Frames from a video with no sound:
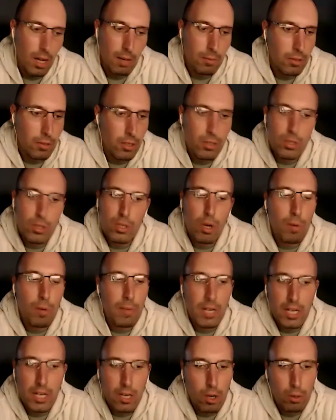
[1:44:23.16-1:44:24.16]
there's so
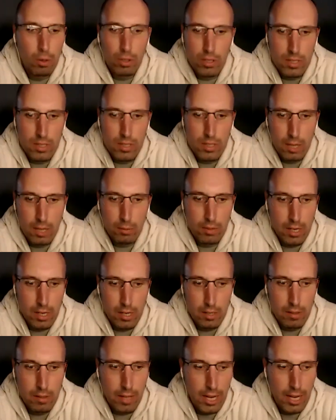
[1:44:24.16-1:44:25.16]
many owners out
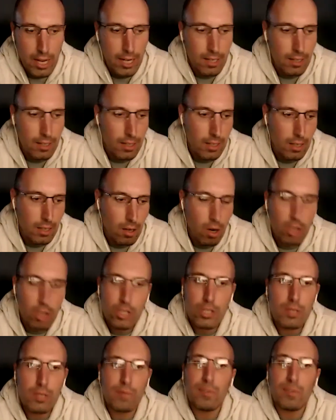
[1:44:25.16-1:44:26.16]
there that are
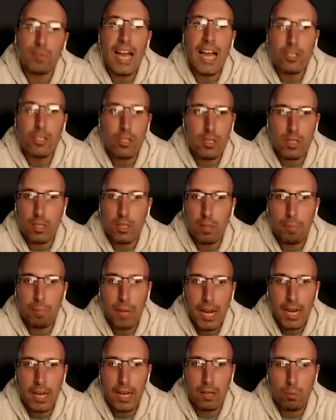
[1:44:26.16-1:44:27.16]
just flashes in the
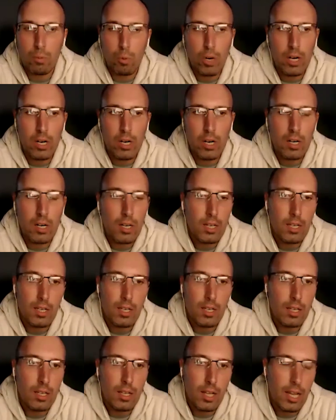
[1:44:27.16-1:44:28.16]
pan where,
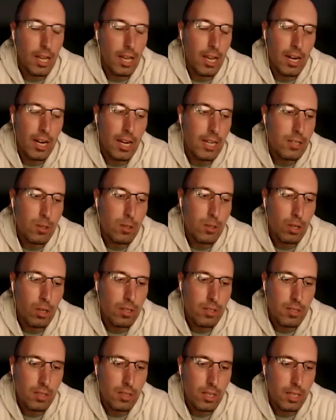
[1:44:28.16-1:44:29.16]
and I saw
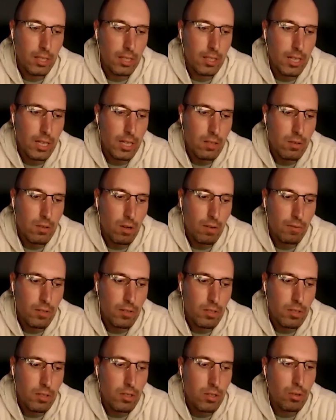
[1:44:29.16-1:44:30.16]
this in Ken's
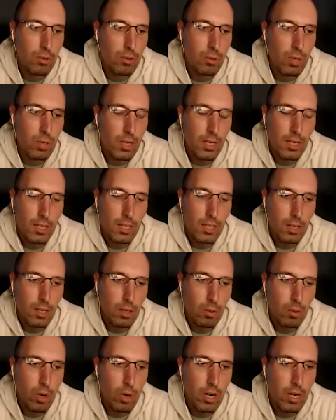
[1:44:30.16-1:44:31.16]
office too.
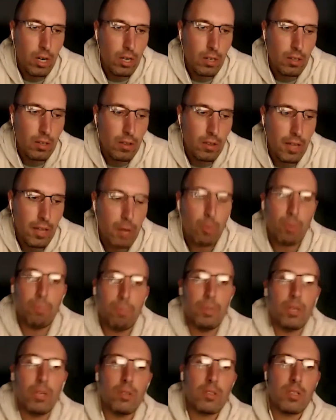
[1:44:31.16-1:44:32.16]
where they would
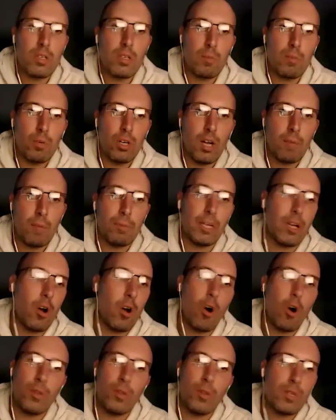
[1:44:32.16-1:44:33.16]
build someone up like,
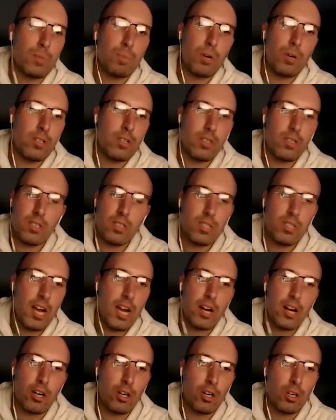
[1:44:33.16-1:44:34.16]
oh, this person, this guy
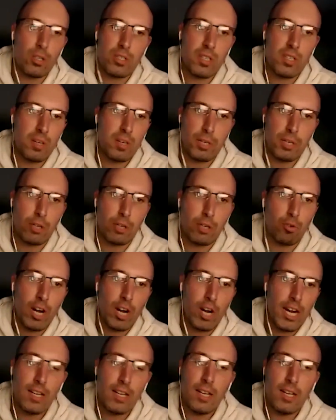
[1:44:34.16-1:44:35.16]
or girl is going to be
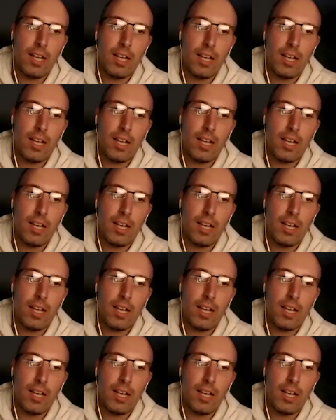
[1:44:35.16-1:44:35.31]
great.